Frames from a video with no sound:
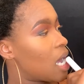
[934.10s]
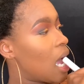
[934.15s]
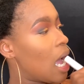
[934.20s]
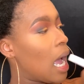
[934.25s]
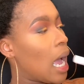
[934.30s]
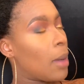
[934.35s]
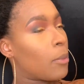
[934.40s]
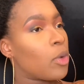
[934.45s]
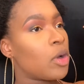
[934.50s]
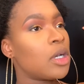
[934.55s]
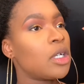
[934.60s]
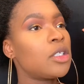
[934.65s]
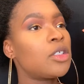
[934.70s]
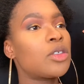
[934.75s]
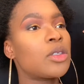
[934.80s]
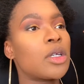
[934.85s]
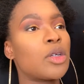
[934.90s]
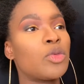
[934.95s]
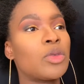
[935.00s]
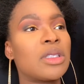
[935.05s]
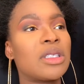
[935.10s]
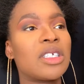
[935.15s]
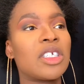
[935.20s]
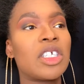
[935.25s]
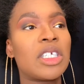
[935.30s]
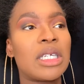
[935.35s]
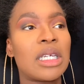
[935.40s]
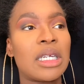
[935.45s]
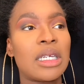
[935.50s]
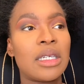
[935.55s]
I'm going to start with this
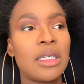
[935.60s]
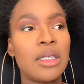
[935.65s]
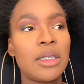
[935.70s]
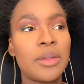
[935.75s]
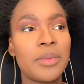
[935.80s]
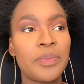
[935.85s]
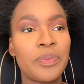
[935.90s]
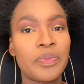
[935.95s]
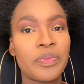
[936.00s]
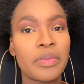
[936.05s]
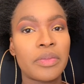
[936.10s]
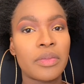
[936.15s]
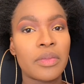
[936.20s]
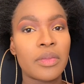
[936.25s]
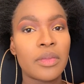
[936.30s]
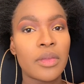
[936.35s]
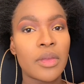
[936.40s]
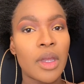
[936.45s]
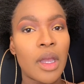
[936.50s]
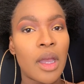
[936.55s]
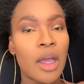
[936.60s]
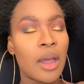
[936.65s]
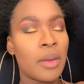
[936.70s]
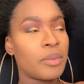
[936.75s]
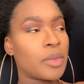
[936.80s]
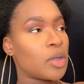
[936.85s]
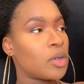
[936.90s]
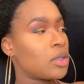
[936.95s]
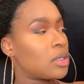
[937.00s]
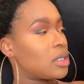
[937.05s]
shade
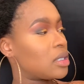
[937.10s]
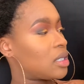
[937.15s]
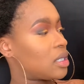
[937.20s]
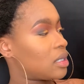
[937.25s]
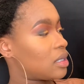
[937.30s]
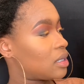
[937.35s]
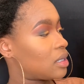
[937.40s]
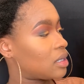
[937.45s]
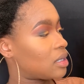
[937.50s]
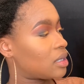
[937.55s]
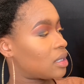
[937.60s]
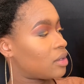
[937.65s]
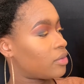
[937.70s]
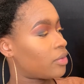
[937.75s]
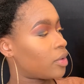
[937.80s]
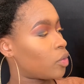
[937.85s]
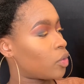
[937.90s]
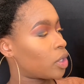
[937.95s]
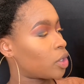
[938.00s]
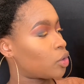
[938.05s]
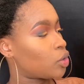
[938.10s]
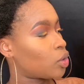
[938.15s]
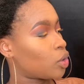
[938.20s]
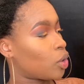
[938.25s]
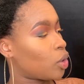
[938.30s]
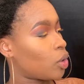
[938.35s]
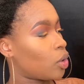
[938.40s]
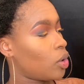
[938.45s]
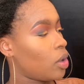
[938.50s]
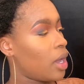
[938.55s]
because it's just the safer way to
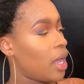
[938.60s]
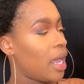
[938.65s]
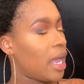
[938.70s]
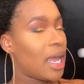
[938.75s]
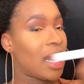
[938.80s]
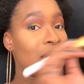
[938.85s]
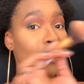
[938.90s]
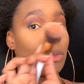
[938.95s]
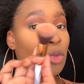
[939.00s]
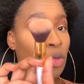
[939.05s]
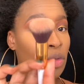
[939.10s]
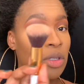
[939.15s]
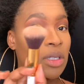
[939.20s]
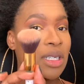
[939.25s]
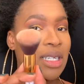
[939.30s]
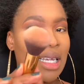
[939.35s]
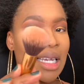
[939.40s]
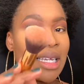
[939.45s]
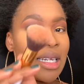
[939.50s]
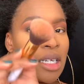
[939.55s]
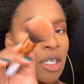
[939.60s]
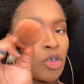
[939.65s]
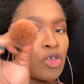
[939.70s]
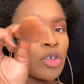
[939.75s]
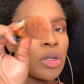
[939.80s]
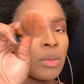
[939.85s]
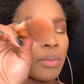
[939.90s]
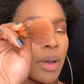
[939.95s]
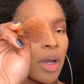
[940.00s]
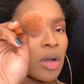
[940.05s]
go, and I'm using a
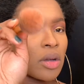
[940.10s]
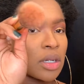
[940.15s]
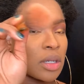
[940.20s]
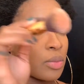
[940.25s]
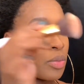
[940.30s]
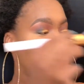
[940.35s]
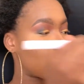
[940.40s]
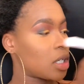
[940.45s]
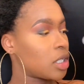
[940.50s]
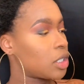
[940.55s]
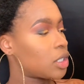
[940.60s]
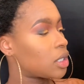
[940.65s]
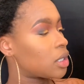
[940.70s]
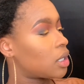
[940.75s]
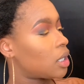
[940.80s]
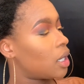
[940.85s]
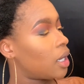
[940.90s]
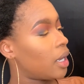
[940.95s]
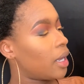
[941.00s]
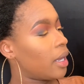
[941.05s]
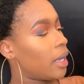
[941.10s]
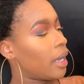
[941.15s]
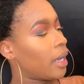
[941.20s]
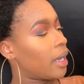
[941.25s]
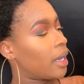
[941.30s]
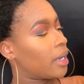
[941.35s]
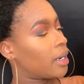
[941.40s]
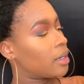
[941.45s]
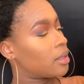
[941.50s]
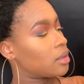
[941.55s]
literal powder brush,
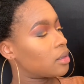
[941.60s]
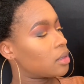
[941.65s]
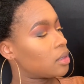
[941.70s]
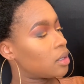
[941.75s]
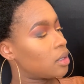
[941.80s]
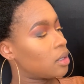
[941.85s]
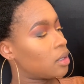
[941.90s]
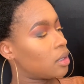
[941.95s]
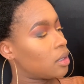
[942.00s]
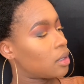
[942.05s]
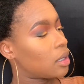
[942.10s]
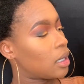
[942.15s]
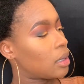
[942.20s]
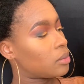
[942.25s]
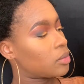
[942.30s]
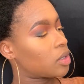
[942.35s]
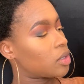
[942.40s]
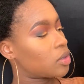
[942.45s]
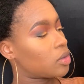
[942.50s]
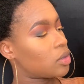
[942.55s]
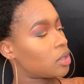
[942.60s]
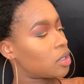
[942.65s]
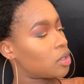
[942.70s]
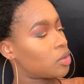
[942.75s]
and I'm just going to